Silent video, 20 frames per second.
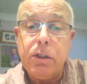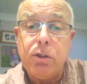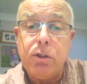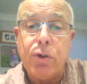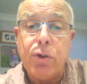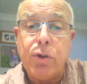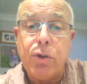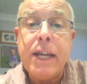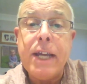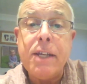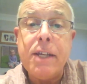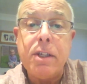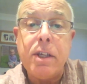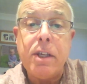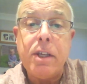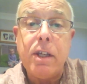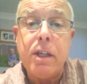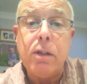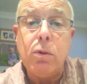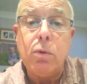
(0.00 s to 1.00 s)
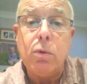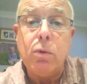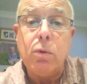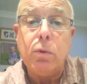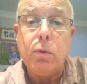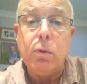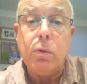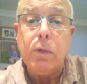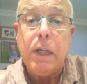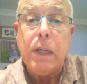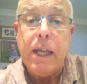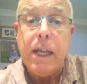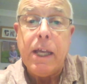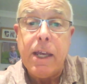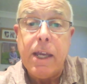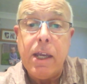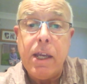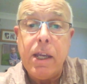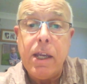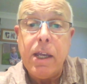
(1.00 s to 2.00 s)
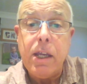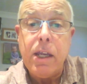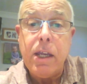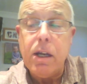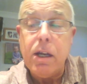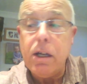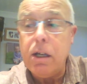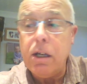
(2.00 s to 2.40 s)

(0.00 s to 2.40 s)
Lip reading: creating a